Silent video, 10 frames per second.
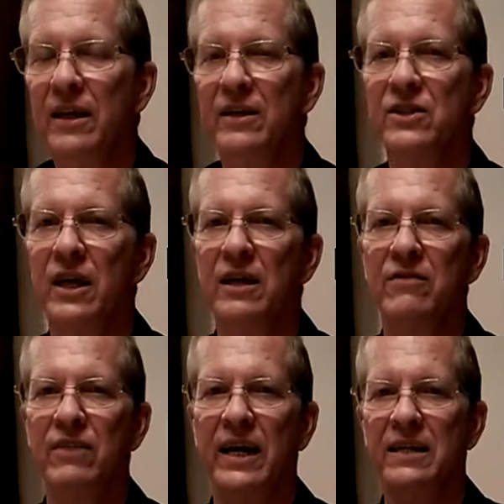instead
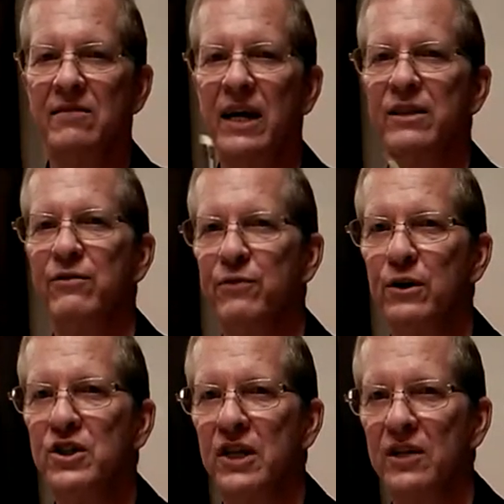of like not the
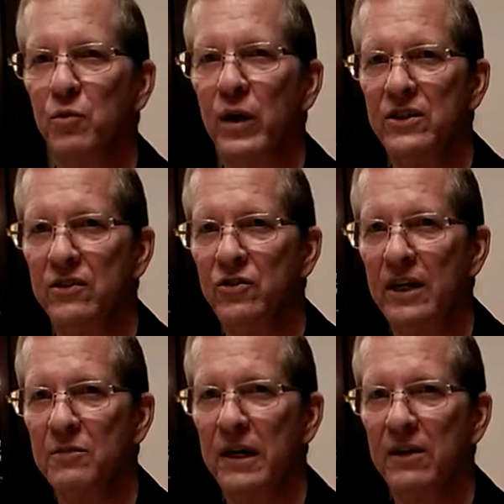first six ways of
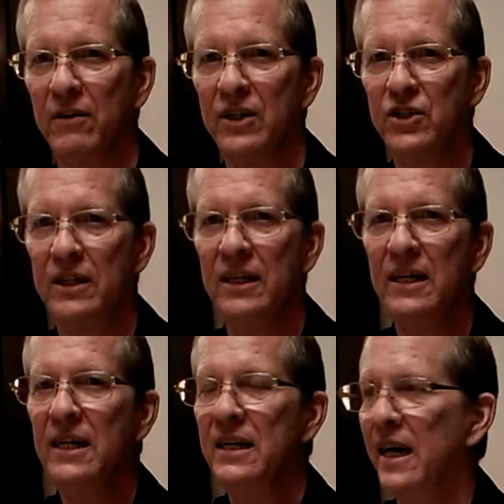transmigration,
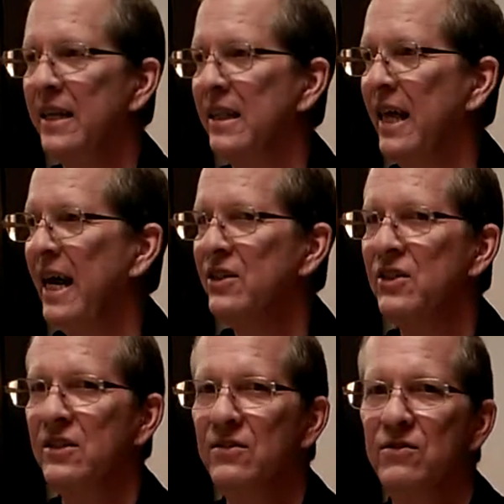not the
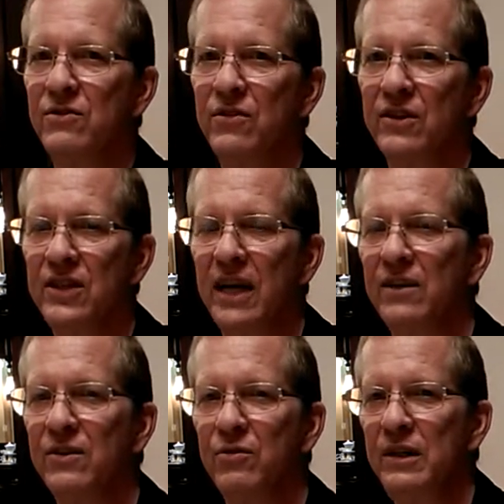last the
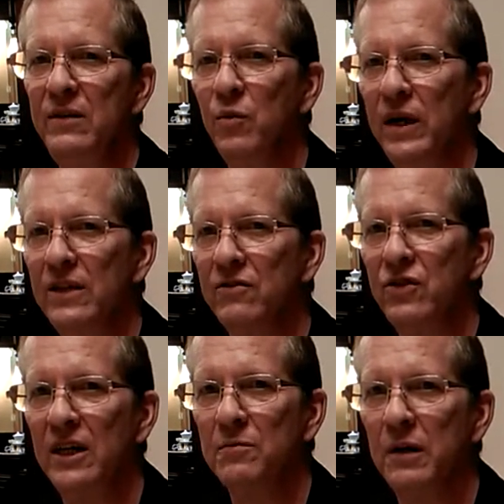second three ways of
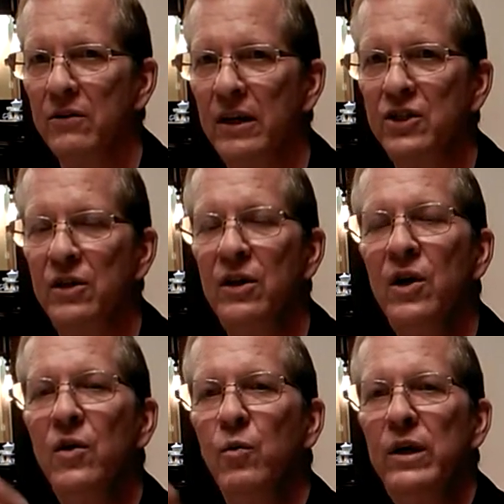transmigration,
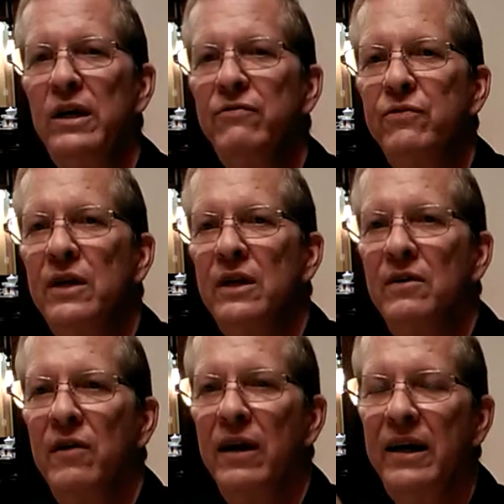we've
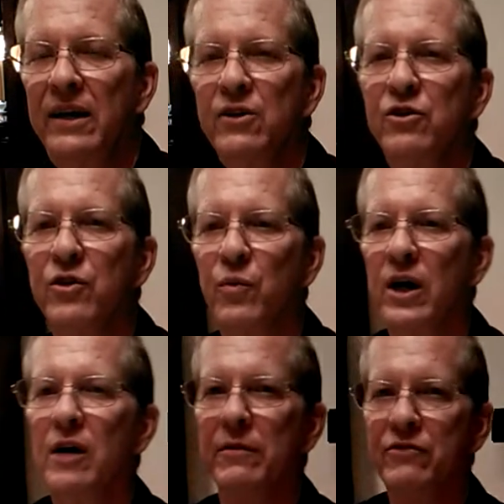entered the
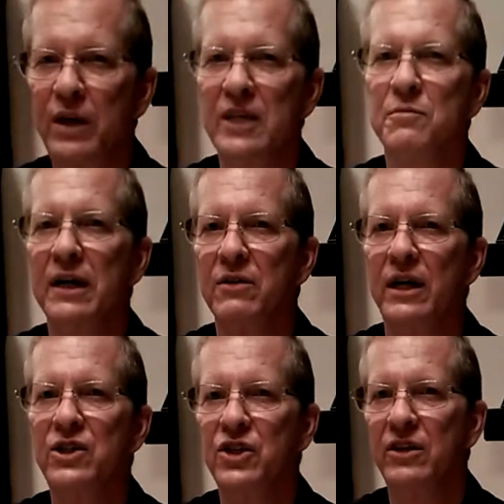realm of
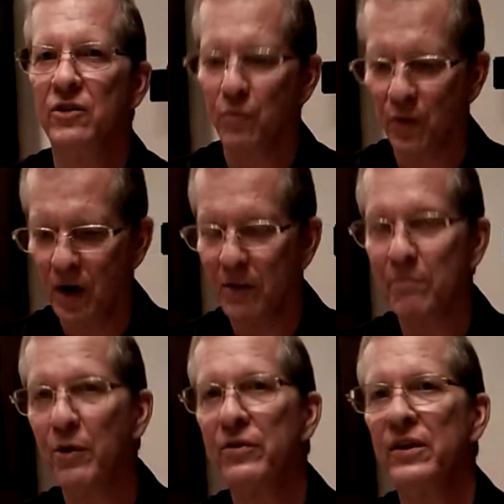transmigration in the realm
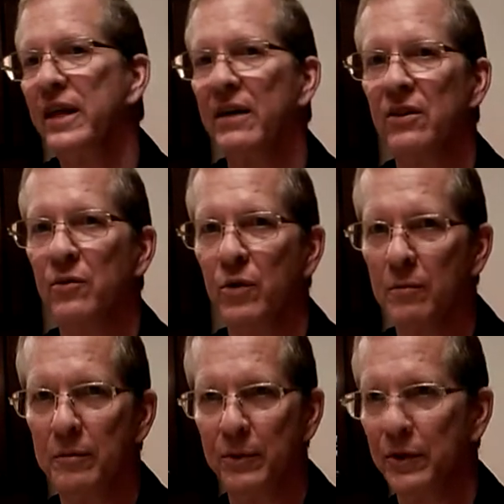of birth and death in the
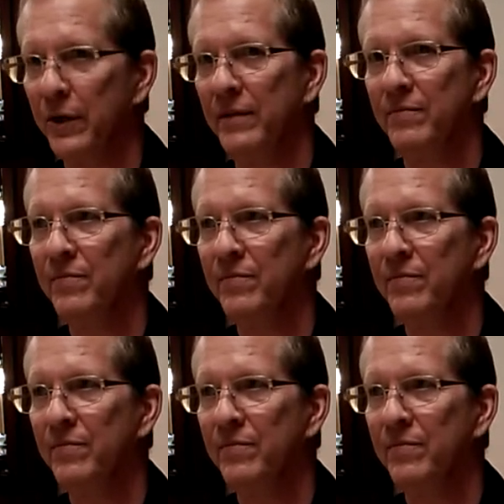realm of Buddhahood.